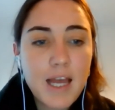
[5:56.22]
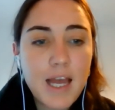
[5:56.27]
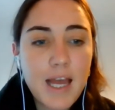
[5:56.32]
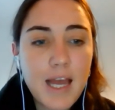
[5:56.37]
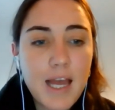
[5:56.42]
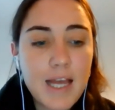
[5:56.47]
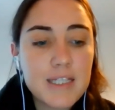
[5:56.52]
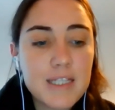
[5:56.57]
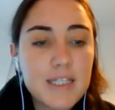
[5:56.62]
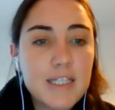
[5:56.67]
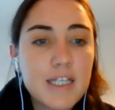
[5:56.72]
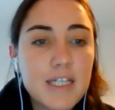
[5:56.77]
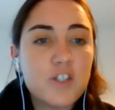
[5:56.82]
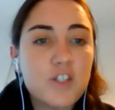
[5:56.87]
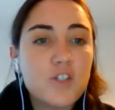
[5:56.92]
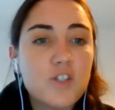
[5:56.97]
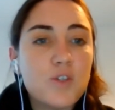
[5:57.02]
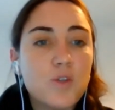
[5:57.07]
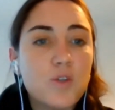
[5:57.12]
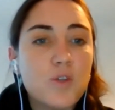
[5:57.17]
and send it
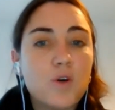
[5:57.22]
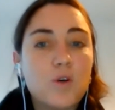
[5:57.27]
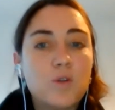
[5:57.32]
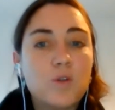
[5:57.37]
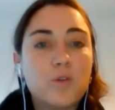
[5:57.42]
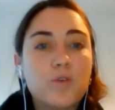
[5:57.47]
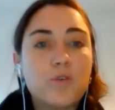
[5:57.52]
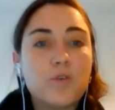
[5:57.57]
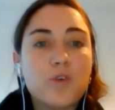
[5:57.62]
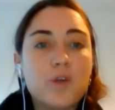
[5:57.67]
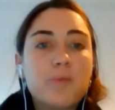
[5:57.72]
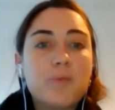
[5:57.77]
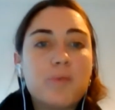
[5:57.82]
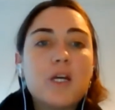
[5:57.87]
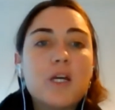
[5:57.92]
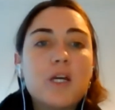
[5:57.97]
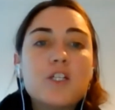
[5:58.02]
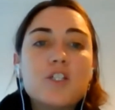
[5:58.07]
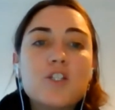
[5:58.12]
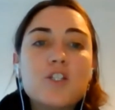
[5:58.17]
to the whole group.
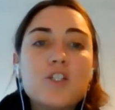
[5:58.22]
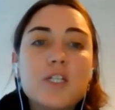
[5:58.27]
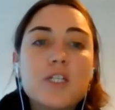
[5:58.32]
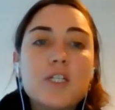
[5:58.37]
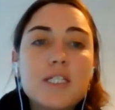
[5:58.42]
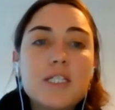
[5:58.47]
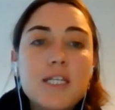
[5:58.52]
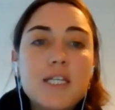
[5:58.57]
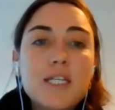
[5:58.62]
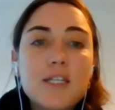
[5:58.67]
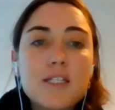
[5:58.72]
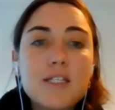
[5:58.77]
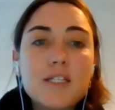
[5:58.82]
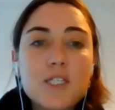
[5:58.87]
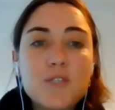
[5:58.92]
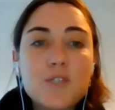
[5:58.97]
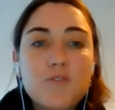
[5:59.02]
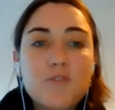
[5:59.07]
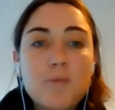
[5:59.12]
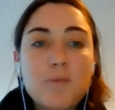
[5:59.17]
So you can see this
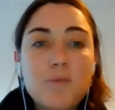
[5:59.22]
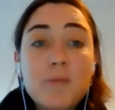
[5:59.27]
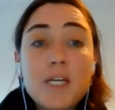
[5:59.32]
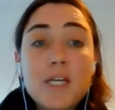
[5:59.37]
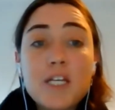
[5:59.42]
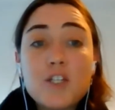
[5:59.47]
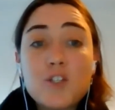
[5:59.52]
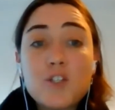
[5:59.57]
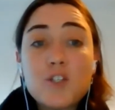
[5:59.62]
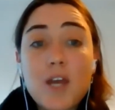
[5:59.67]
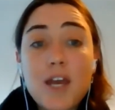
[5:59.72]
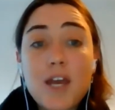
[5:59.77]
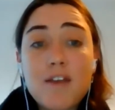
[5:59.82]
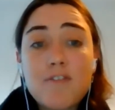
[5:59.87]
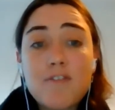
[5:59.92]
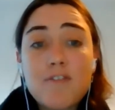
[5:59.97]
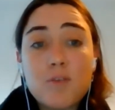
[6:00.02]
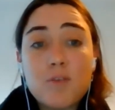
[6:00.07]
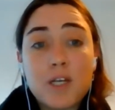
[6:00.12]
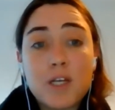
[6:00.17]
is from me to
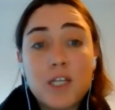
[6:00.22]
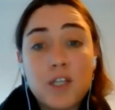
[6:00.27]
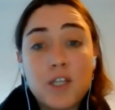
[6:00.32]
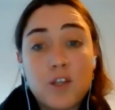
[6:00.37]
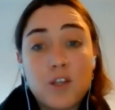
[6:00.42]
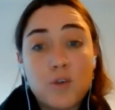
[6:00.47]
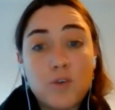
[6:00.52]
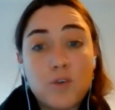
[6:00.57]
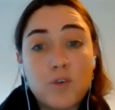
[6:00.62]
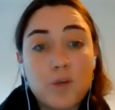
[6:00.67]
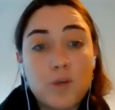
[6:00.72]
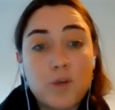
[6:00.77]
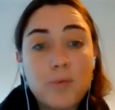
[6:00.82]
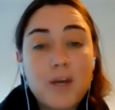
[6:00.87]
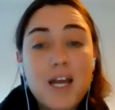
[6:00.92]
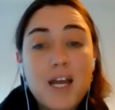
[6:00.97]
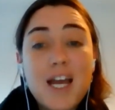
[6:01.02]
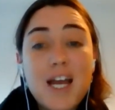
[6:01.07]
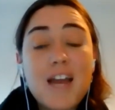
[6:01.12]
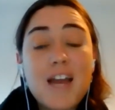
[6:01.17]
everyone in the group.
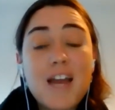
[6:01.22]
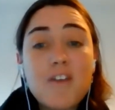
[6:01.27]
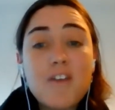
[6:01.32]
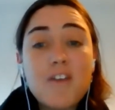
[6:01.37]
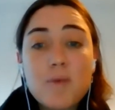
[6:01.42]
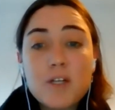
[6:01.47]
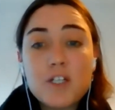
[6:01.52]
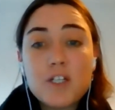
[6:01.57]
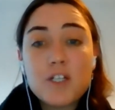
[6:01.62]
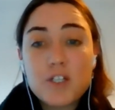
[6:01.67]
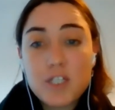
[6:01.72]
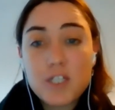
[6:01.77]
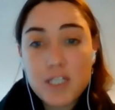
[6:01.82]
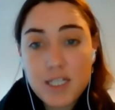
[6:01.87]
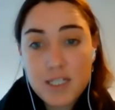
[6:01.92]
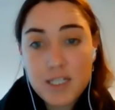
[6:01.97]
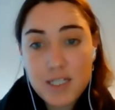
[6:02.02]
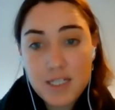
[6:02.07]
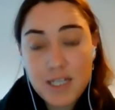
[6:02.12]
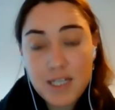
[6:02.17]
If I wanted to
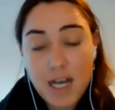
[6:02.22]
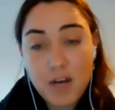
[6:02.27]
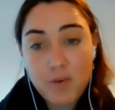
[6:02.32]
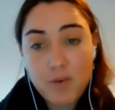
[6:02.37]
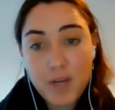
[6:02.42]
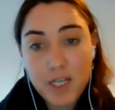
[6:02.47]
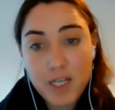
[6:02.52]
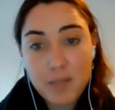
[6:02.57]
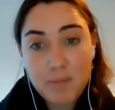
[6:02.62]
send a direct